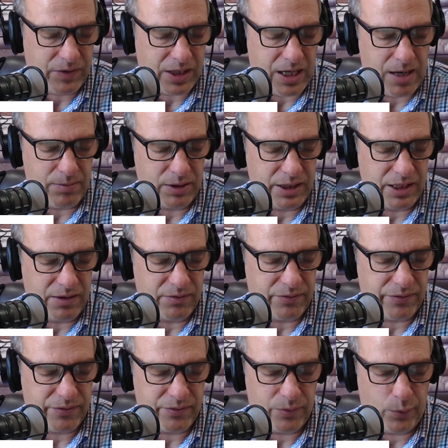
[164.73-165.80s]
I
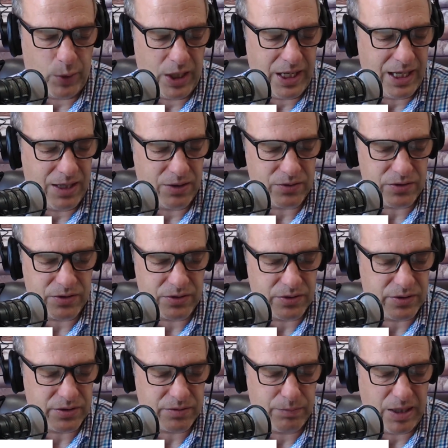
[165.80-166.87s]
believe, one house
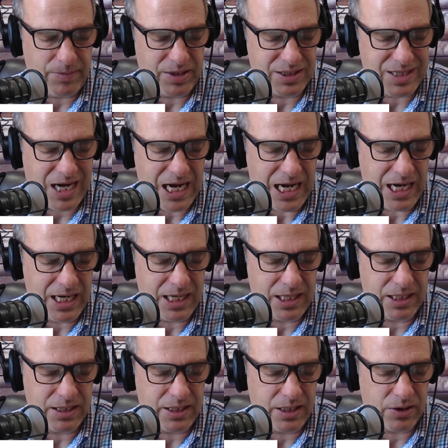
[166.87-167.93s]
is maybe tied
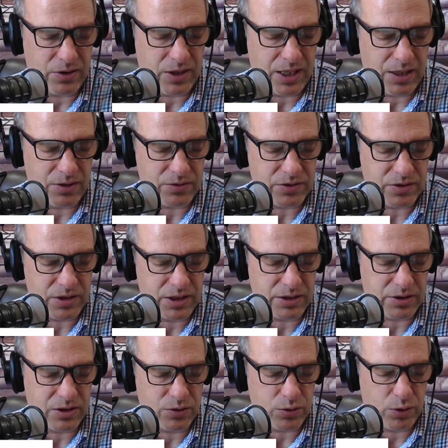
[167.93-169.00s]
and the other house is
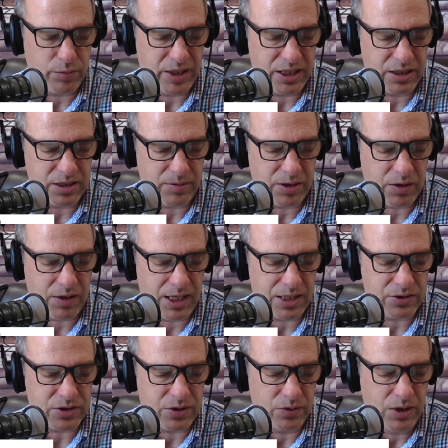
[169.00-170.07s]
controlled by the
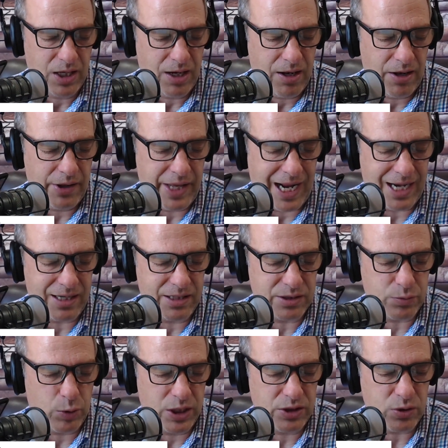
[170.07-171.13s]
Democrats. So that is
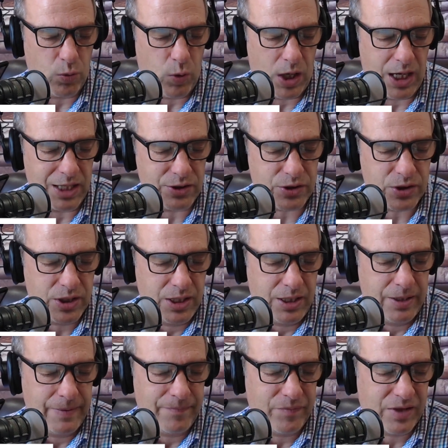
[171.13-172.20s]
one to watch.
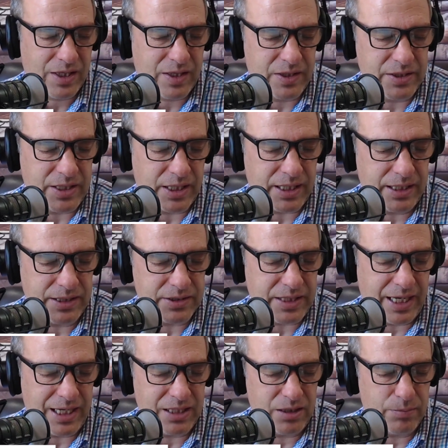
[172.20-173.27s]
Kentucky's
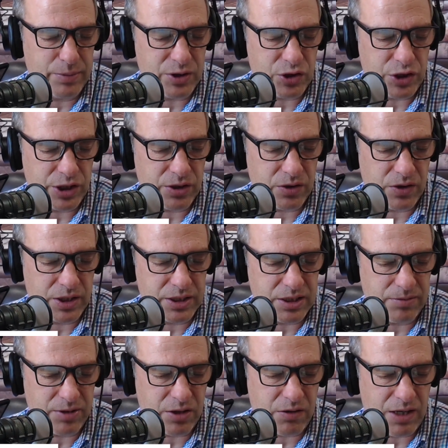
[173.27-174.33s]
Andy Beshear, a
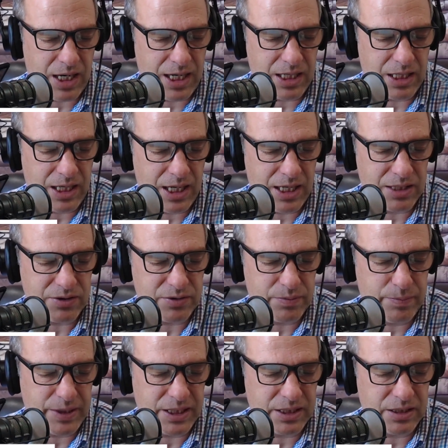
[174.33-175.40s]
Democrat, has
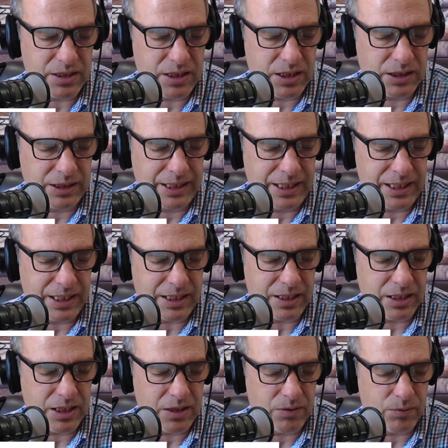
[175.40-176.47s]
been leading
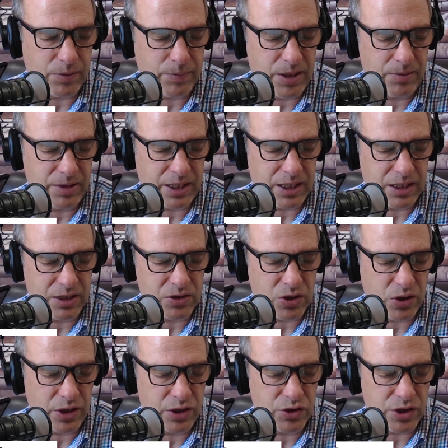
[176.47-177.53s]
Republican
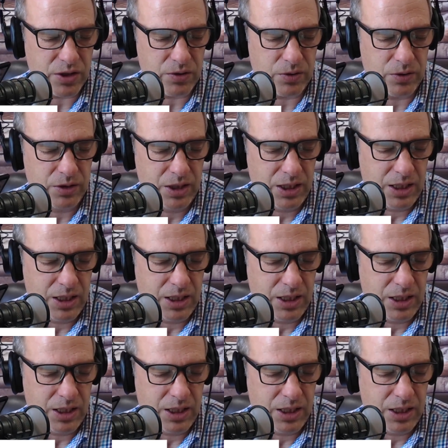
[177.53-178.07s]
Attorney General